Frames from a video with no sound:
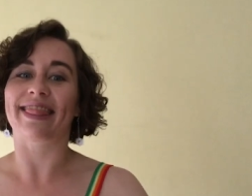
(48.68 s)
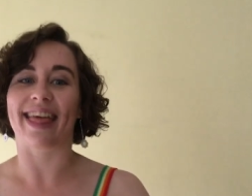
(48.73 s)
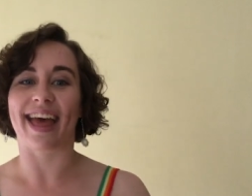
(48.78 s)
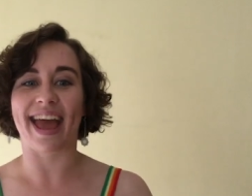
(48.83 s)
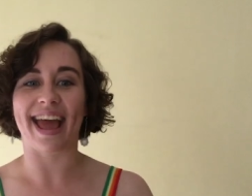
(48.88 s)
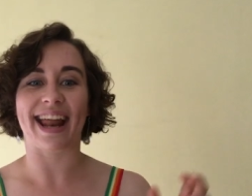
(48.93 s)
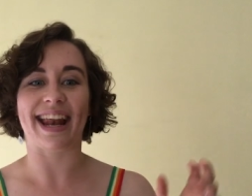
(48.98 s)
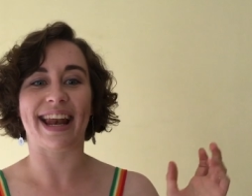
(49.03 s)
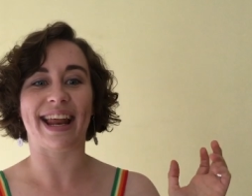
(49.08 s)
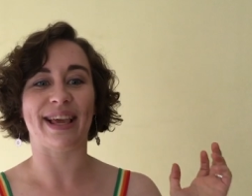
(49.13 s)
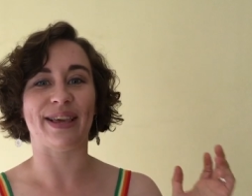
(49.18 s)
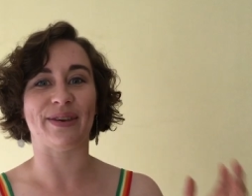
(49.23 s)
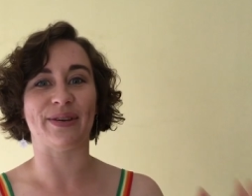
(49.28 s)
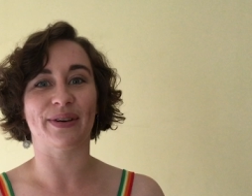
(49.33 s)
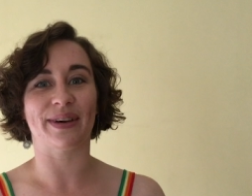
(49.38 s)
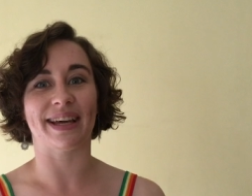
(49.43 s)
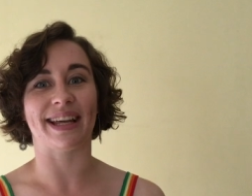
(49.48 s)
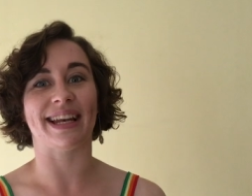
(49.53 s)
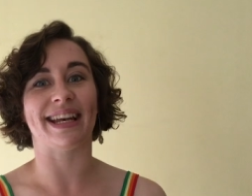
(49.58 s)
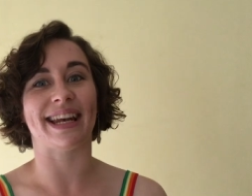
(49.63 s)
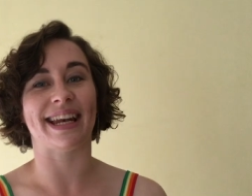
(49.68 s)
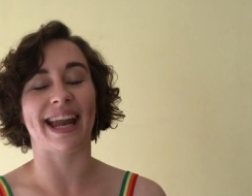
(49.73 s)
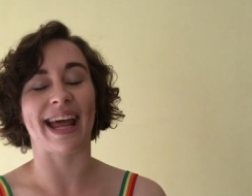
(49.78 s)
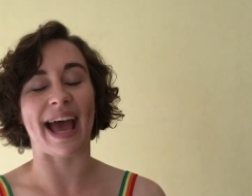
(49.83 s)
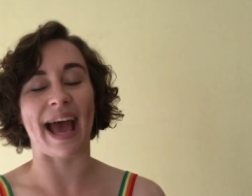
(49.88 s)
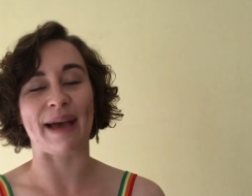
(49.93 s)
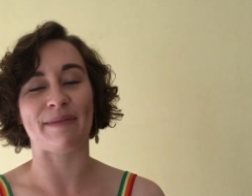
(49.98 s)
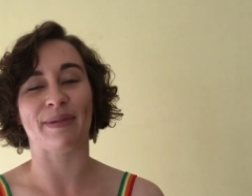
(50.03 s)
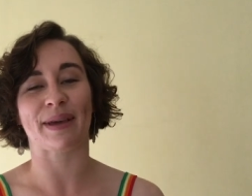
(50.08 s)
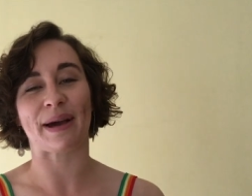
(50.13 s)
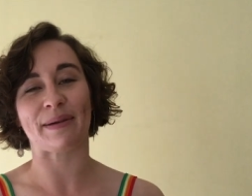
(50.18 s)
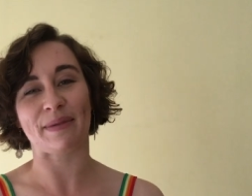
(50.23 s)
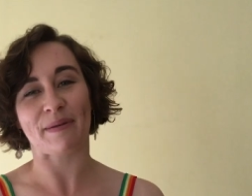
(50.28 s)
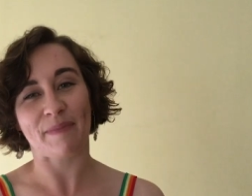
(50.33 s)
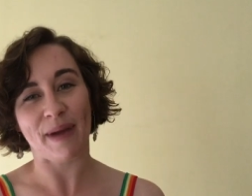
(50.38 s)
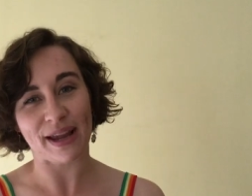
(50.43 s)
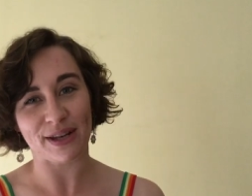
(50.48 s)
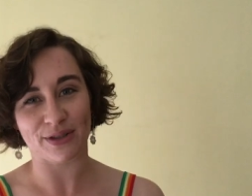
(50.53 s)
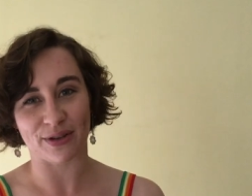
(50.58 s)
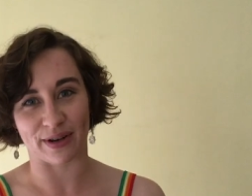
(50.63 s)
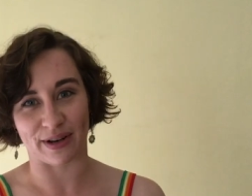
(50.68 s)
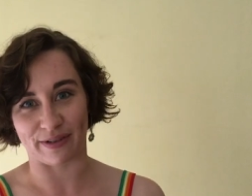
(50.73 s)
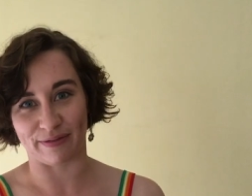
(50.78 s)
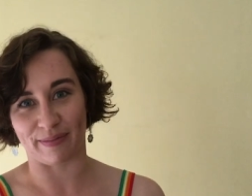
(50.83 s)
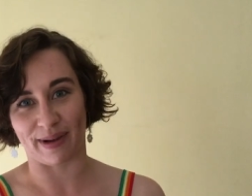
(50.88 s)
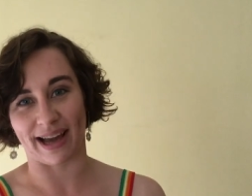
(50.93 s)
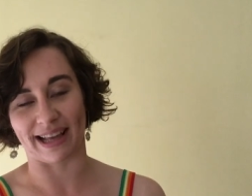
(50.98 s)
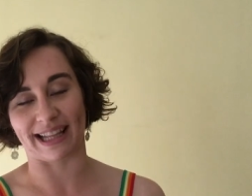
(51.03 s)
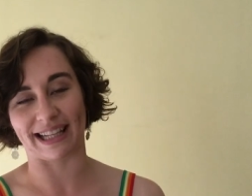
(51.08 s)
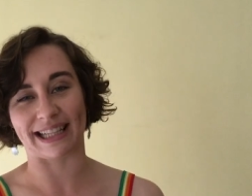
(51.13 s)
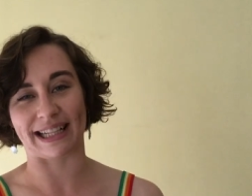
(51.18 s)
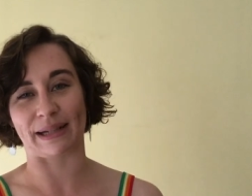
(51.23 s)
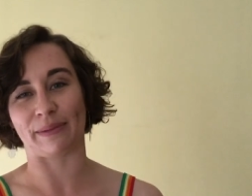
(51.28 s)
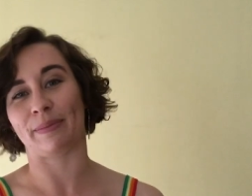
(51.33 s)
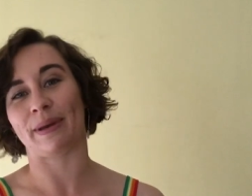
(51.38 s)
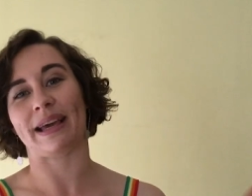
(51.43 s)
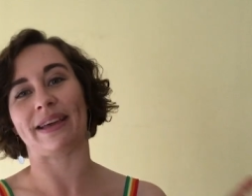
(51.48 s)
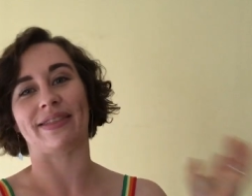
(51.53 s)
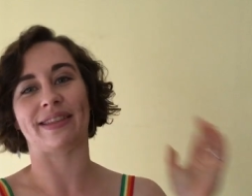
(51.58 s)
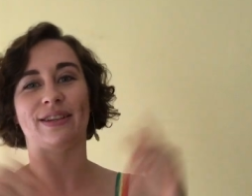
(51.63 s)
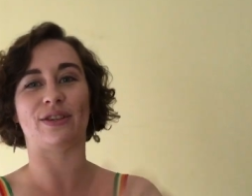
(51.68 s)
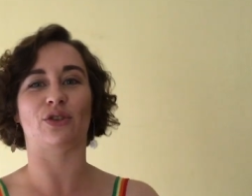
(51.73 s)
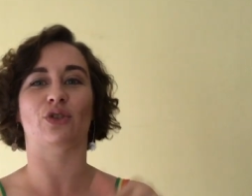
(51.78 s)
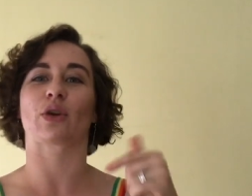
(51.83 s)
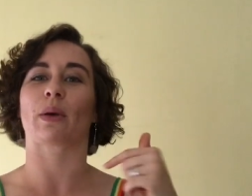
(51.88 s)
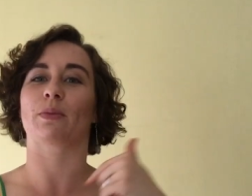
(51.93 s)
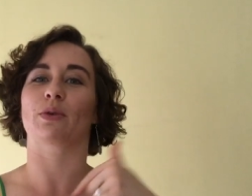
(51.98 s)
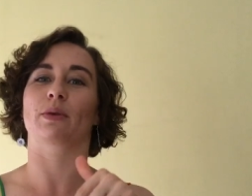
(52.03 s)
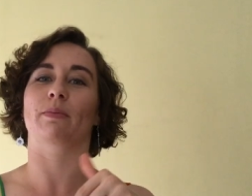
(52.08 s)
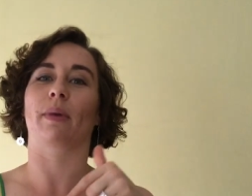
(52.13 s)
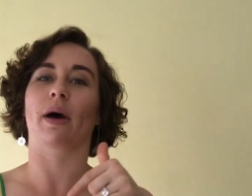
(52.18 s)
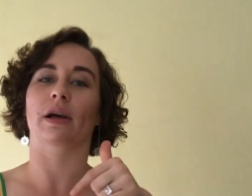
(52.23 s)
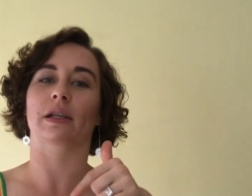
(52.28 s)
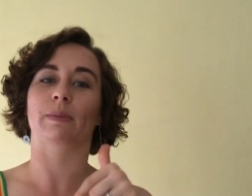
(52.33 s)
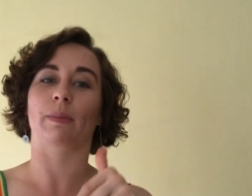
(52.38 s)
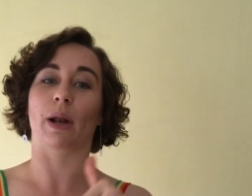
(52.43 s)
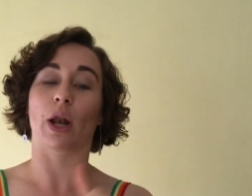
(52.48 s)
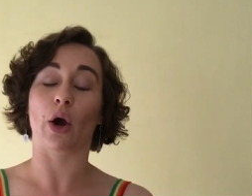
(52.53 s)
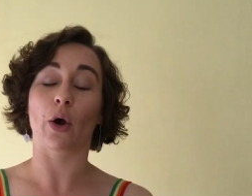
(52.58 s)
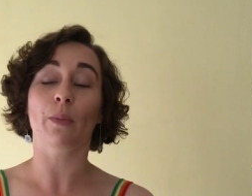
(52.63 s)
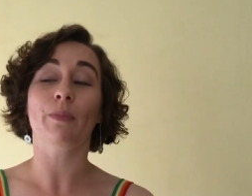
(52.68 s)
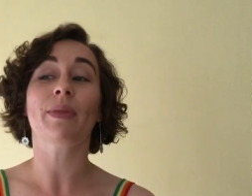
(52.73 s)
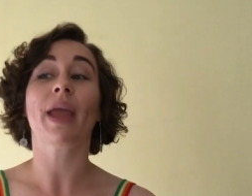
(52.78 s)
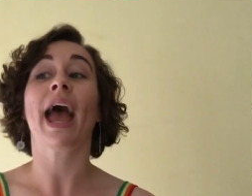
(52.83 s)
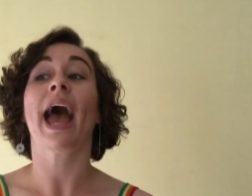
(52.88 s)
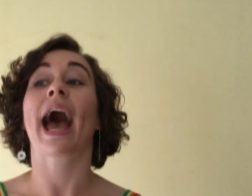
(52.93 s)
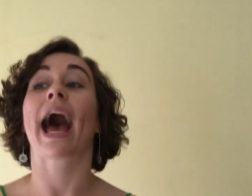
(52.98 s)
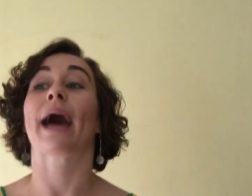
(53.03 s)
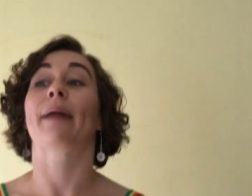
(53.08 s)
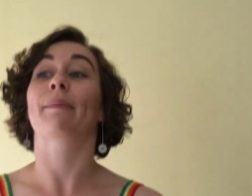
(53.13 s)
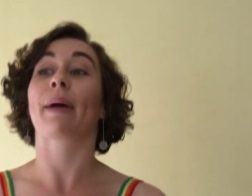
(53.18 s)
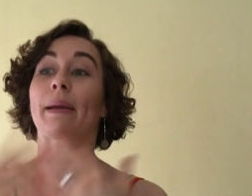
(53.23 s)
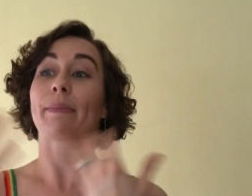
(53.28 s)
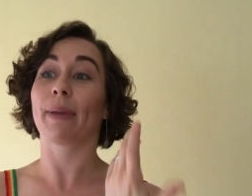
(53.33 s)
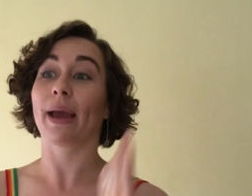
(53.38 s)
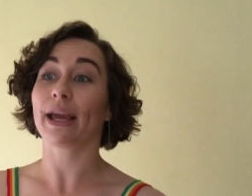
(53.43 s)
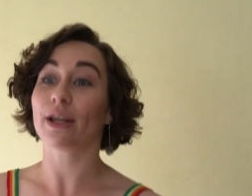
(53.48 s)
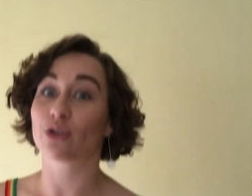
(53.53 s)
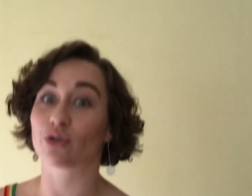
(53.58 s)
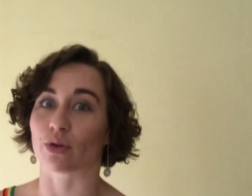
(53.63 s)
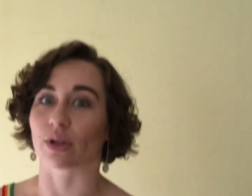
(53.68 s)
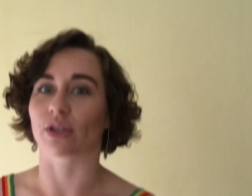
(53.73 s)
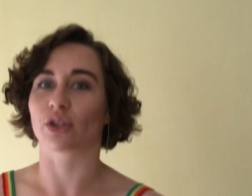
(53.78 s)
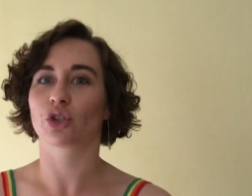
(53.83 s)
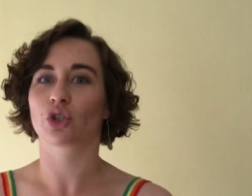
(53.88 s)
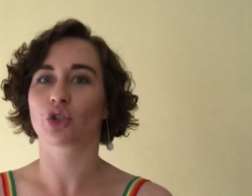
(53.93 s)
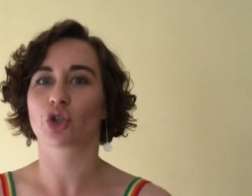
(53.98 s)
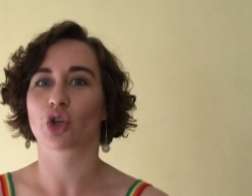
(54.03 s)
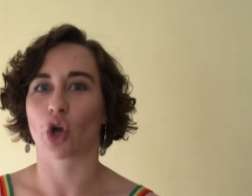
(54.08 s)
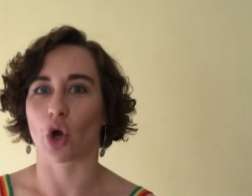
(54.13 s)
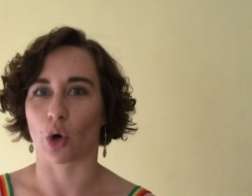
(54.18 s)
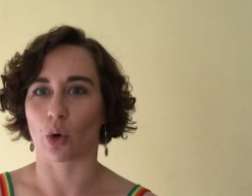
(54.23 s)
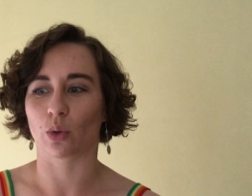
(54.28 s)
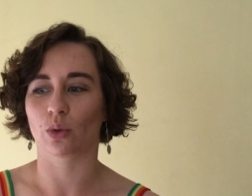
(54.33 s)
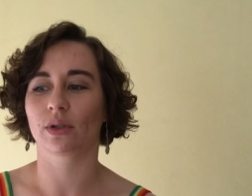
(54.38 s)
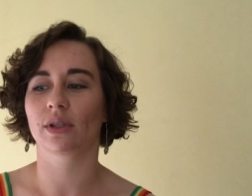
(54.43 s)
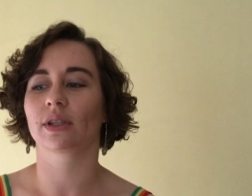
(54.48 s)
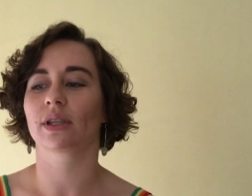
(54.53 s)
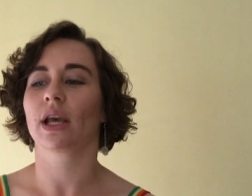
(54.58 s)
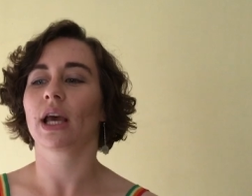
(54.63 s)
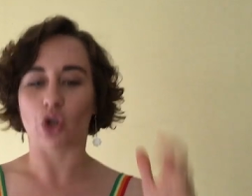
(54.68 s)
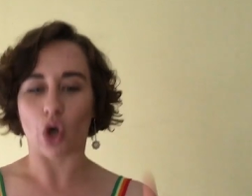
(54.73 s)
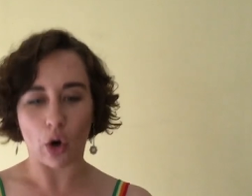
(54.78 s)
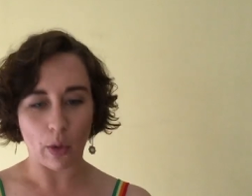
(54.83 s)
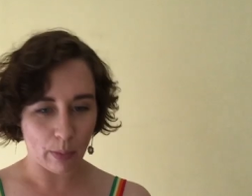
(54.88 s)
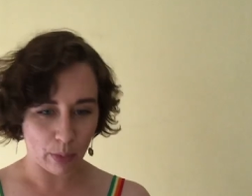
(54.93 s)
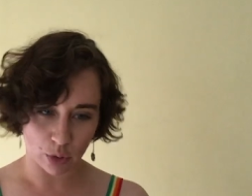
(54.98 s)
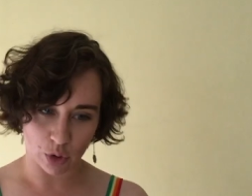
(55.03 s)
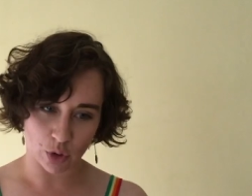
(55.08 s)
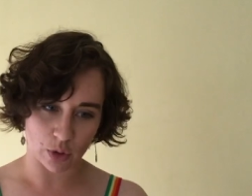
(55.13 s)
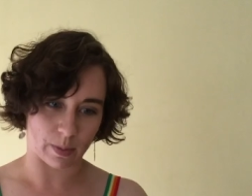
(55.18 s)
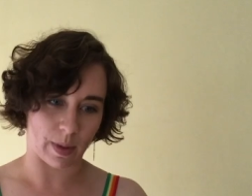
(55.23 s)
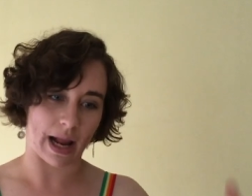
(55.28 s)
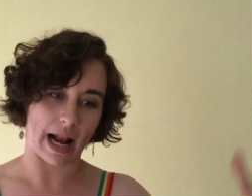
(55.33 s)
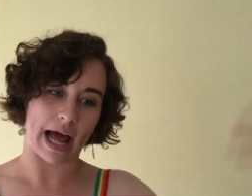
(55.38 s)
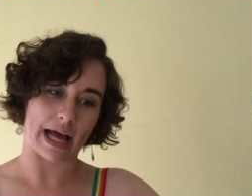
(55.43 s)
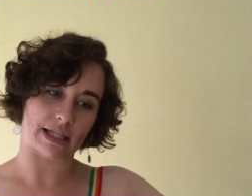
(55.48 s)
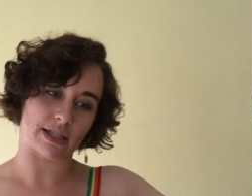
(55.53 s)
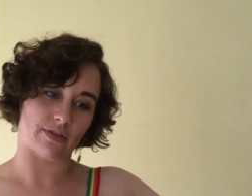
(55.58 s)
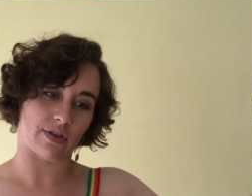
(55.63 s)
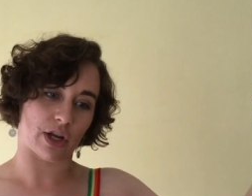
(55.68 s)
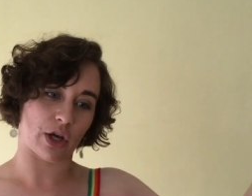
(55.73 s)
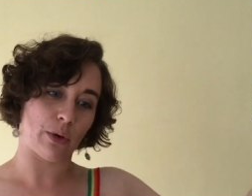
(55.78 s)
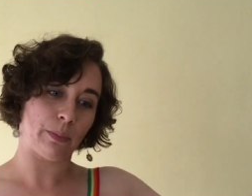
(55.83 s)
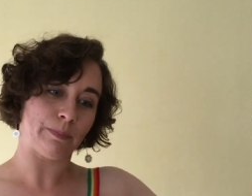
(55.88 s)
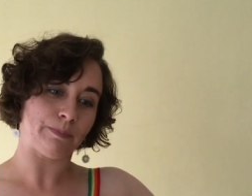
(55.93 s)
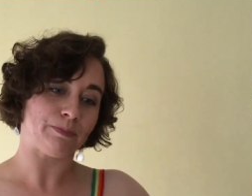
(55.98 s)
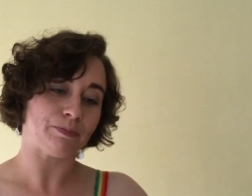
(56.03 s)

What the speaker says: then you can become a patron of mine. It'll be in the description box below. And my patrons chose Dope, which was my last video,